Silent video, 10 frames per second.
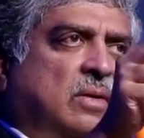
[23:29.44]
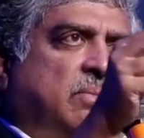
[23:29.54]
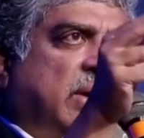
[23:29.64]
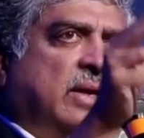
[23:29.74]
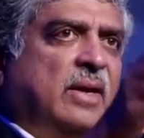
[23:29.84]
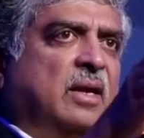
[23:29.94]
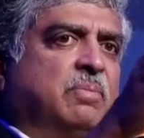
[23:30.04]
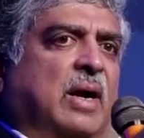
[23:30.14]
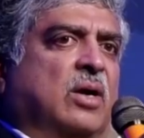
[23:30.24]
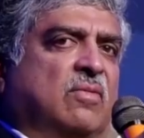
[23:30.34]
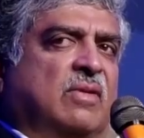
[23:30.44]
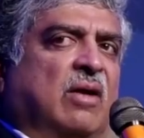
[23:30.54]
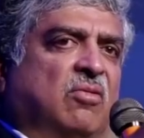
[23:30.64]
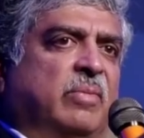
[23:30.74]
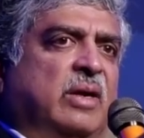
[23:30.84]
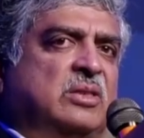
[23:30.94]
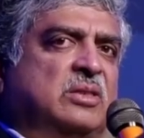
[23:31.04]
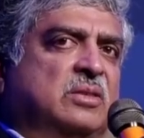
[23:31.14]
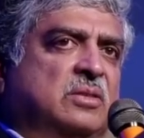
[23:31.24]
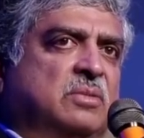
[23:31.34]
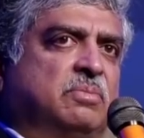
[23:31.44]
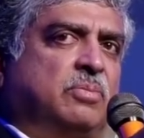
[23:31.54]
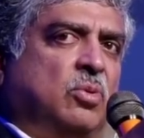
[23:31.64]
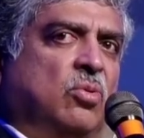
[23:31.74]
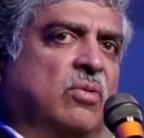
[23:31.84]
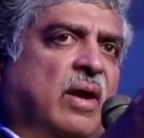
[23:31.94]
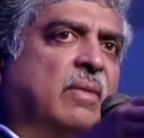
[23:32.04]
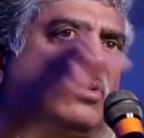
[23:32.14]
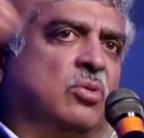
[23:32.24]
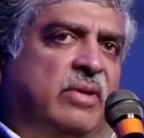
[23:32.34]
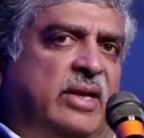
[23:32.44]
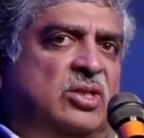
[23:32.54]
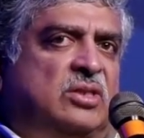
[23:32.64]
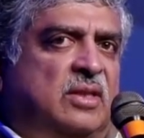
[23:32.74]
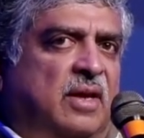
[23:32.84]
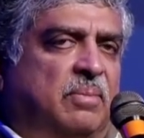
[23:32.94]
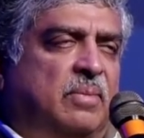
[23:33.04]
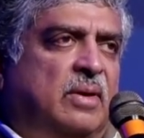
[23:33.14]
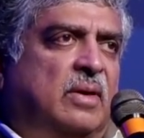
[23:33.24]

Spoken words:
making it part of government's program to reach them.